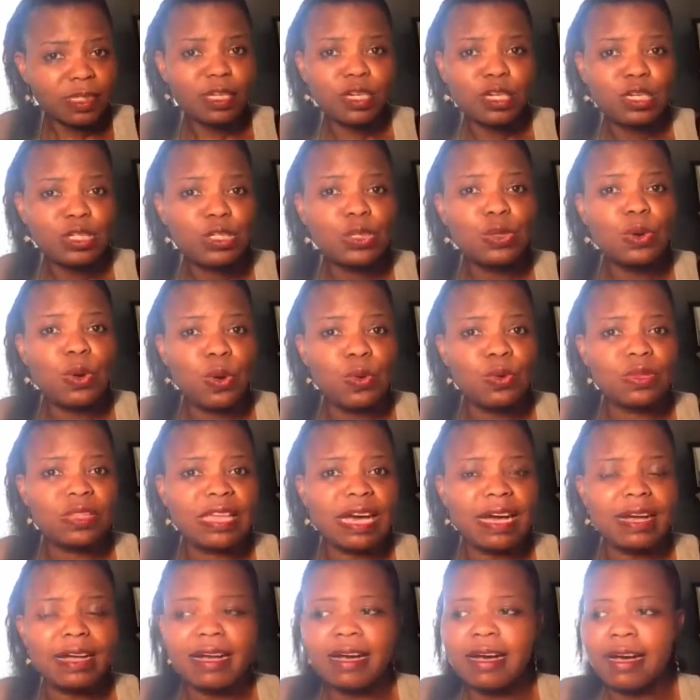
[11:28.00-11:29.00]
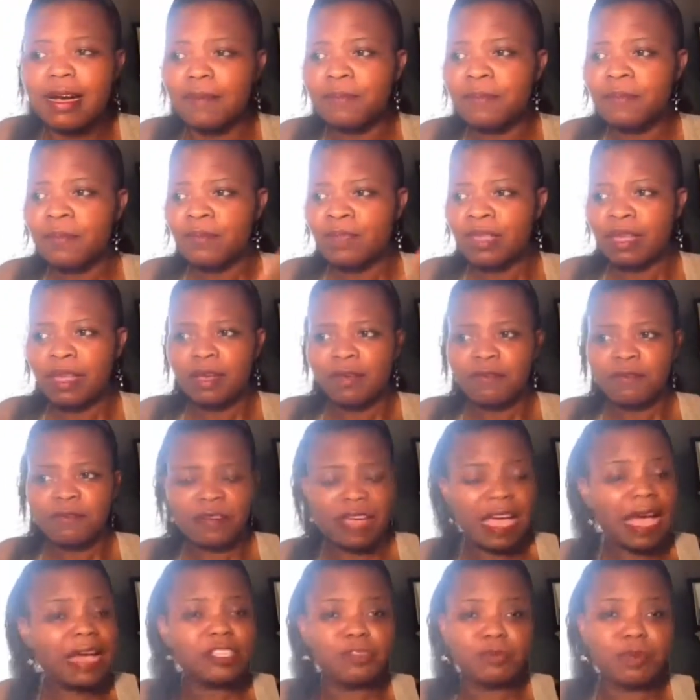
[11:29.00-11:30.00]
to own that car.
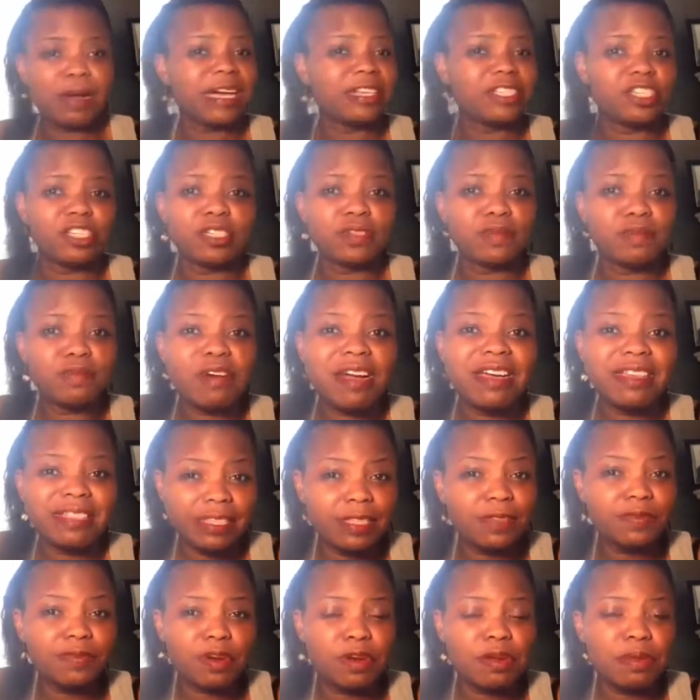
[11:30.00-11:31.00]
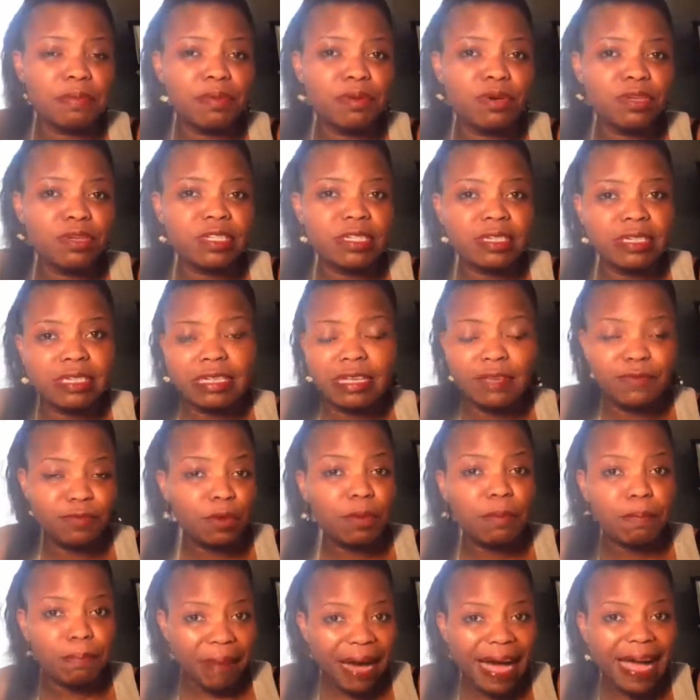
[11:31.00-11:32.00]
Fair purchase price is very important. If you're
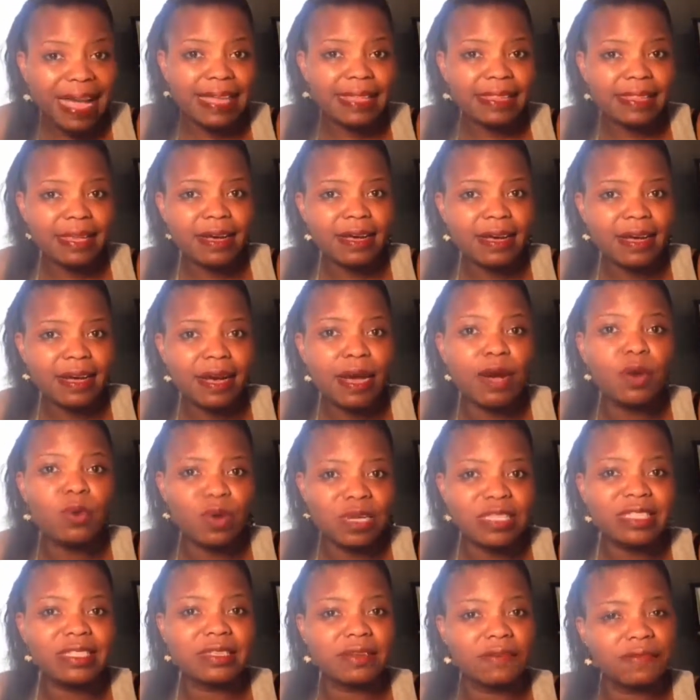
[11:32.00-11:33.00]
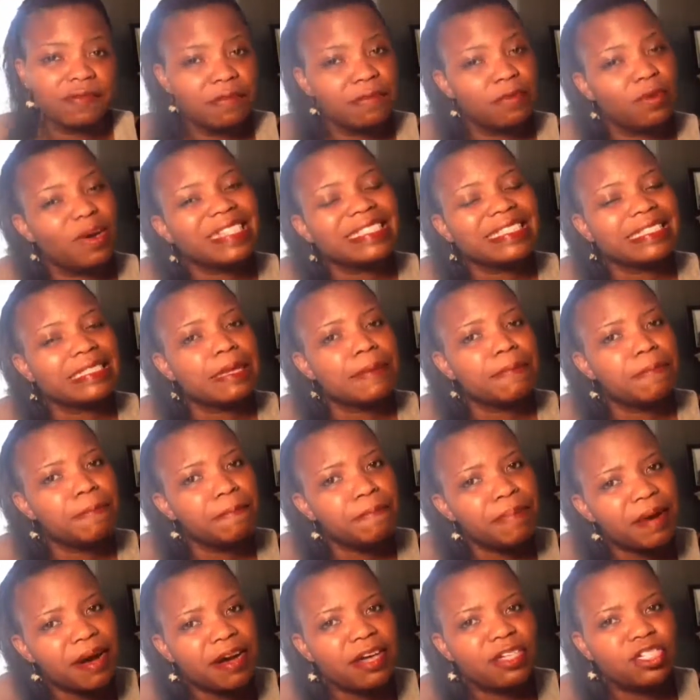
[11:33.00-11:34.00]
buying that car, what's the
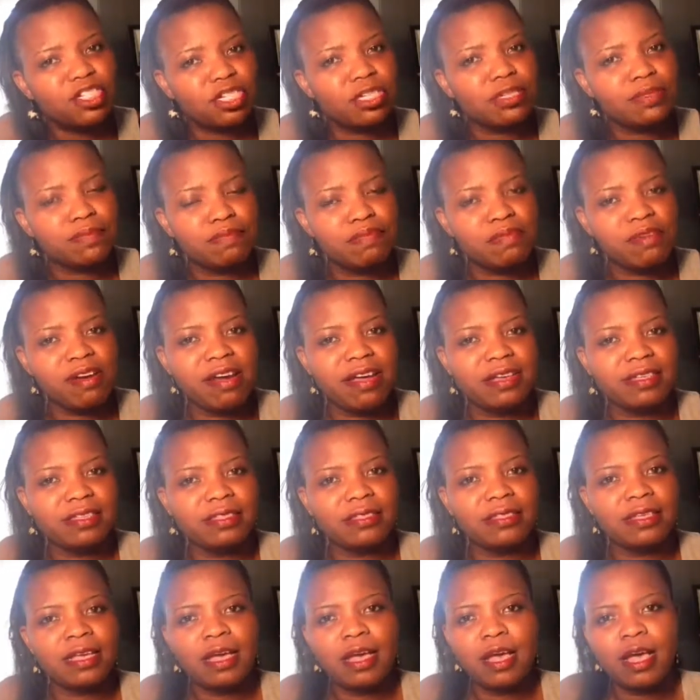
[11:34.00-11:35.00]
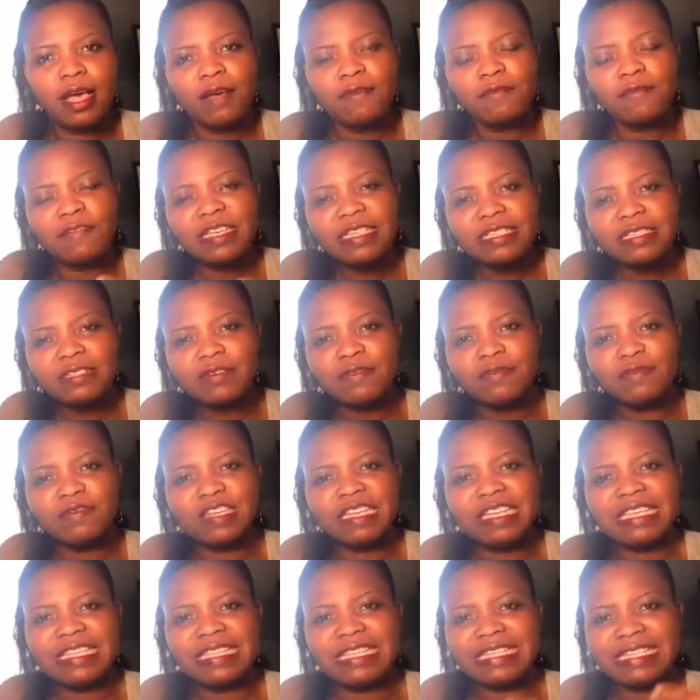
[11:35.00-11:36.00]
purchase price
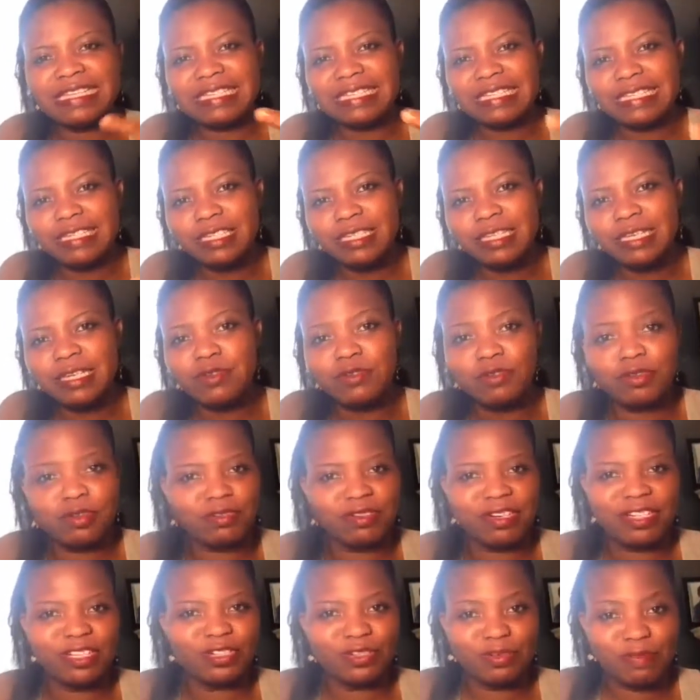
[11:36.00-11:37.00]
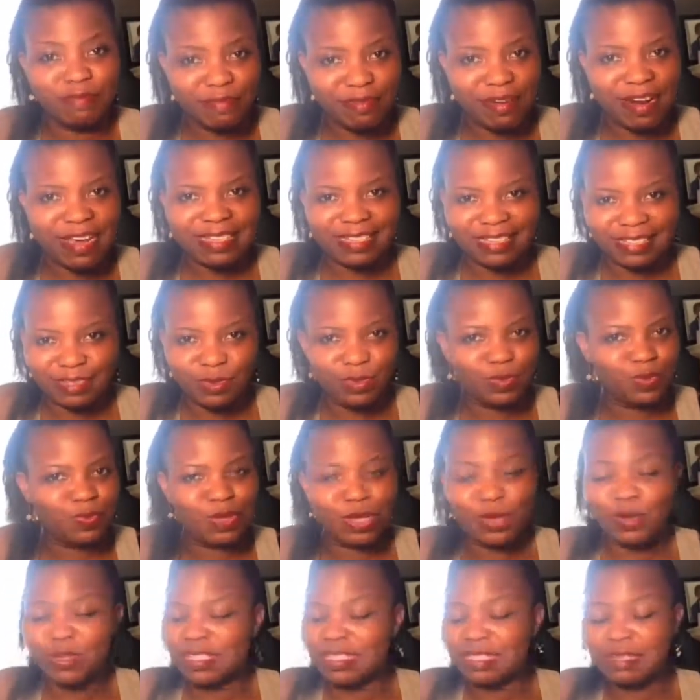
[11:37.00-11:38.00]
vis-a-vis the deterioration price?
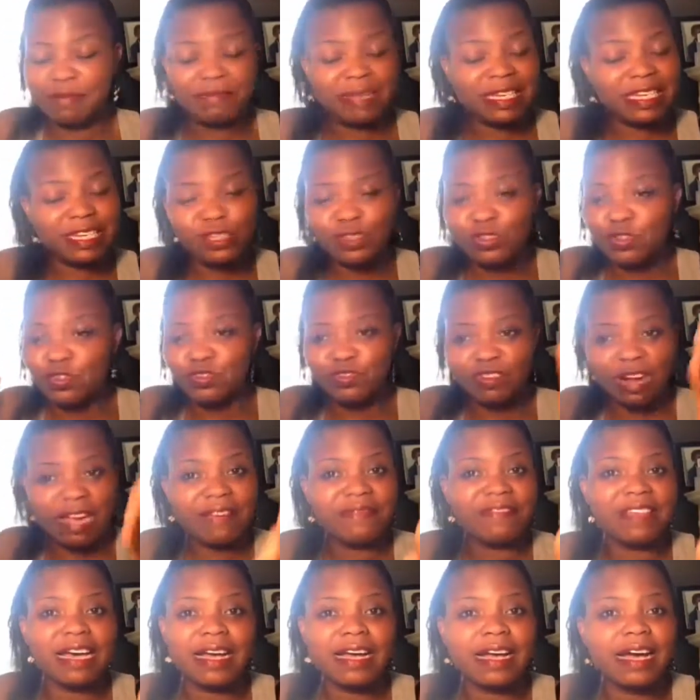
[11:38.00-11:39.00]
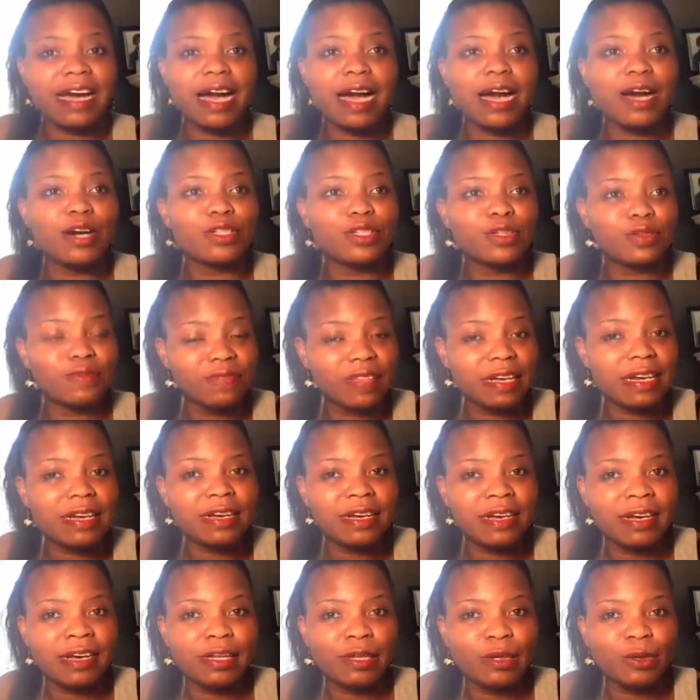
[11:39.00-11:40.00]
Because the minute you drive that car out of that
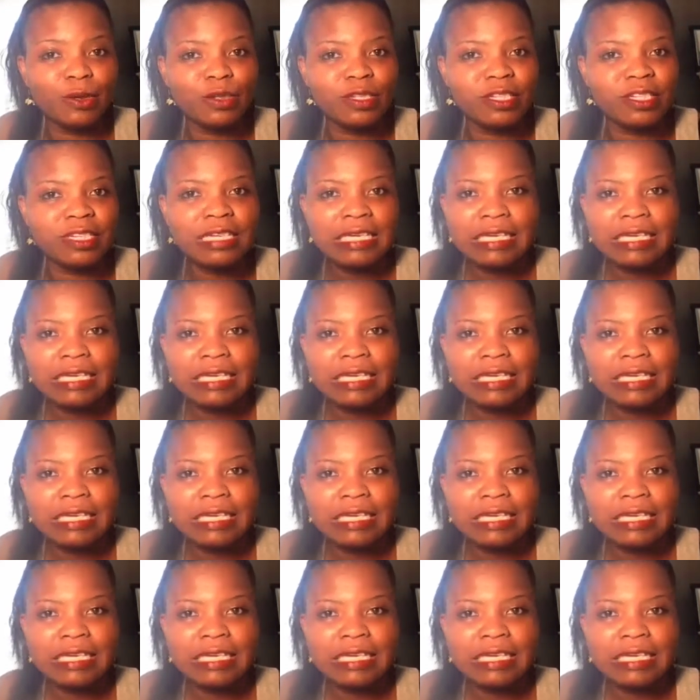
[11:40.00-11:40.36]
car lot,